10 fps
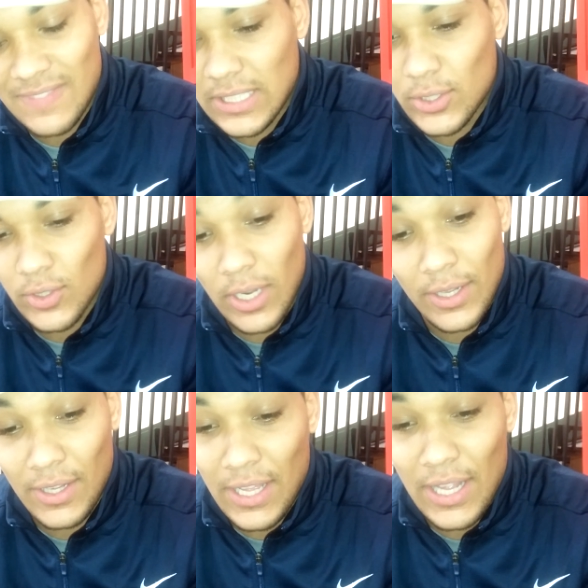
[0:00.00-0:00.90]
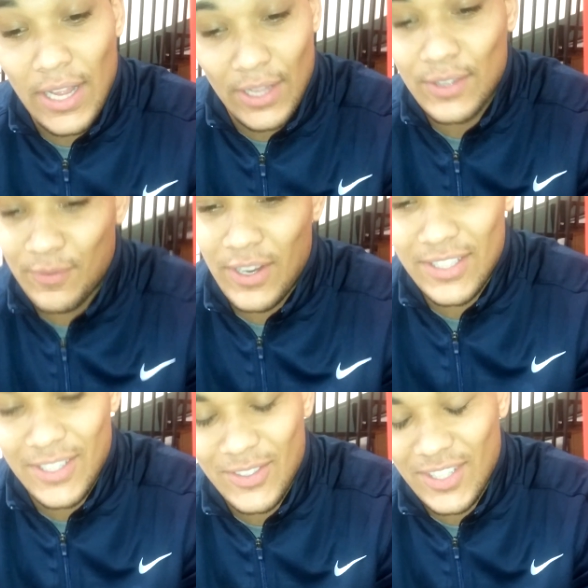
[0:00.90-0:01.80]
I'm not sure. I, it, it,
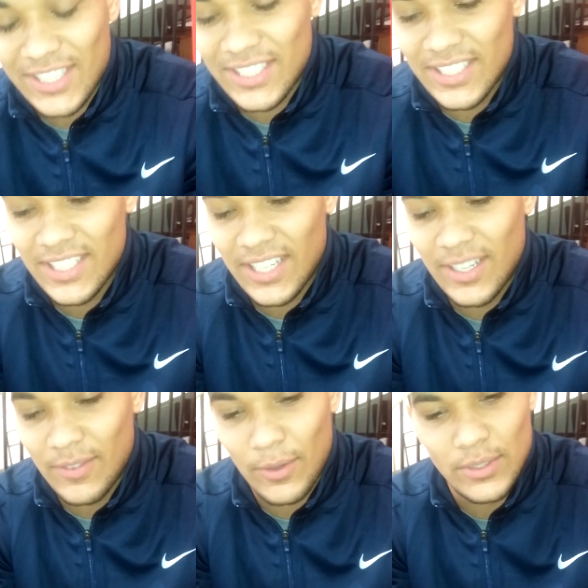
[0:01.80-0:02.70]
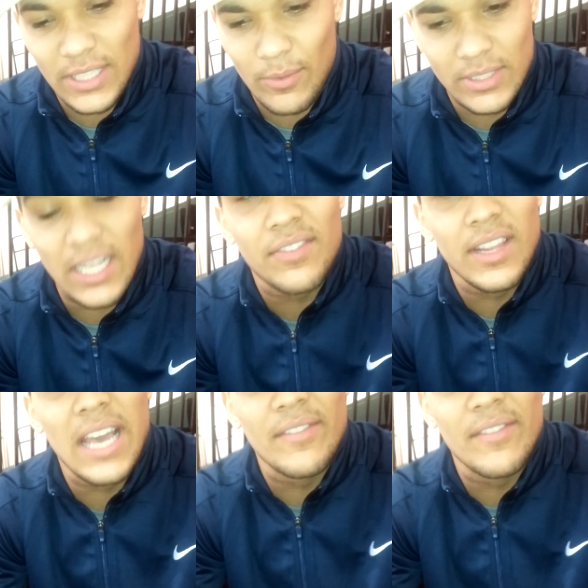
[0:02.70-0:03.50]
very tough question. Um, oh, it was definitely